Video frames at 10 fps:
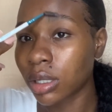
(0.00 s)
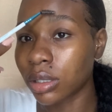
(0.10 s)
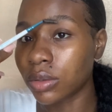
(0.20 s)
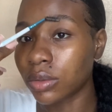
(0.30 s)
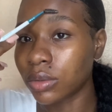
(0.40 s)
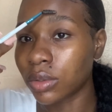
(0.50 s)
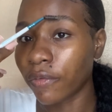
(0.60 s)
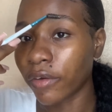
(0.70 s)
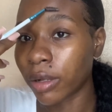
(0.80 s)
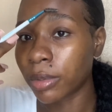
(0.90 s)
Don't know
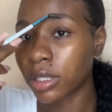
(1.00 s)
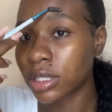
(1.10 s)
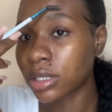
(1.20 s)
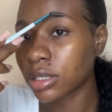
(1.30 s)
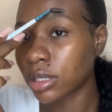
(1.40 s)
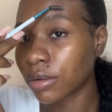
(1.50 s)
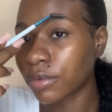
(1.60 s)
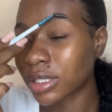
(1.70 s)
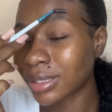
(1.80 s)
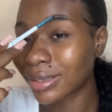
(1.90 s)
if I'll be listing
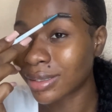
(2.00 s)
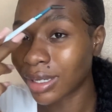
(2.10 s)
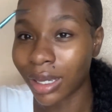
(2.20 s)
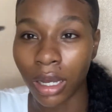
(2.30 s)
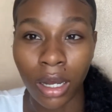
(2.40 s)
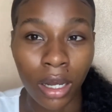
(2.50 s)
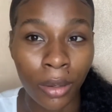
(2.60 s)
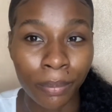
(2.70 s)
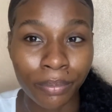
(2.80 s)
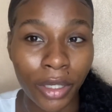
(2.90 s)

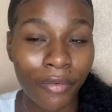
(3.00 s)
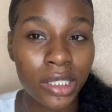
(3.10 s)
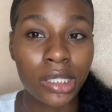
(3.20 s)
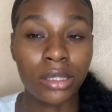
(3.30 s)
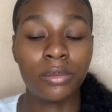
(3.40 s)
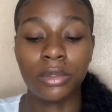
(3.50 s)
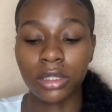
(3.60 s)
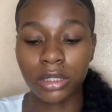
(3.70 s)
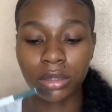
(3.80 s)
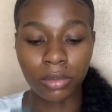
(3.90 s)
every single brush,